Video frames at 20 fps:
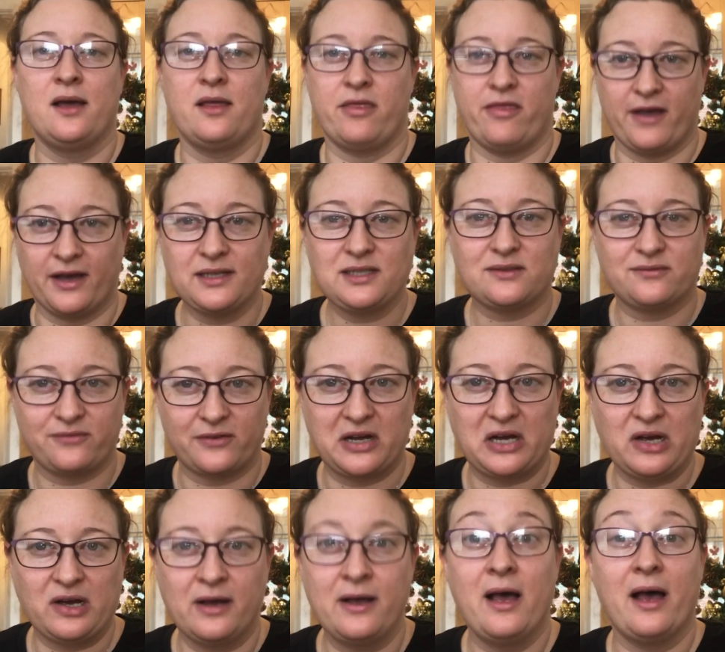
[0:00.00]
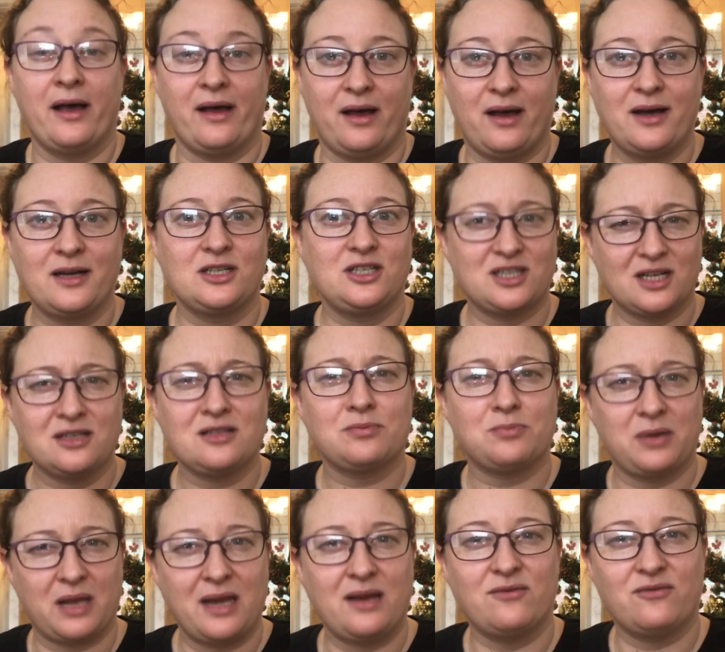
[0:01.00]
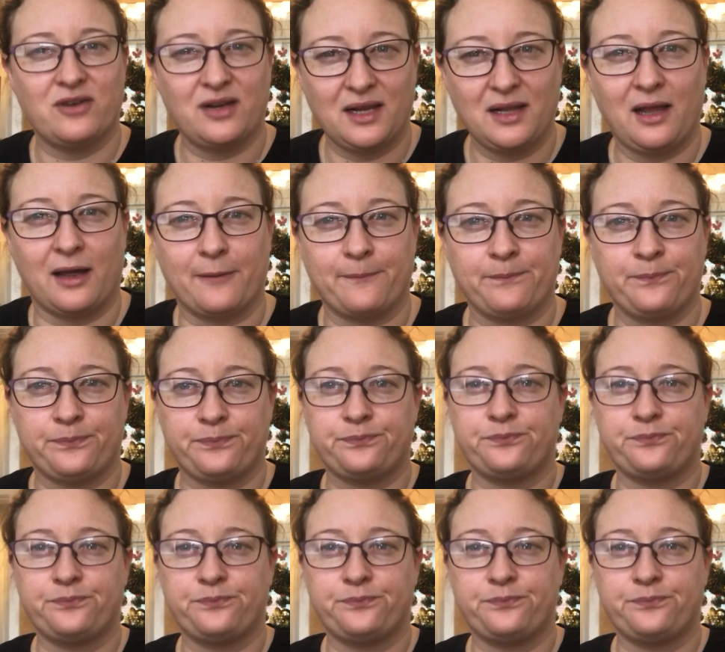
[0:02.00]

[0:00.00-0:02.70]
thus far are just plain vanilla.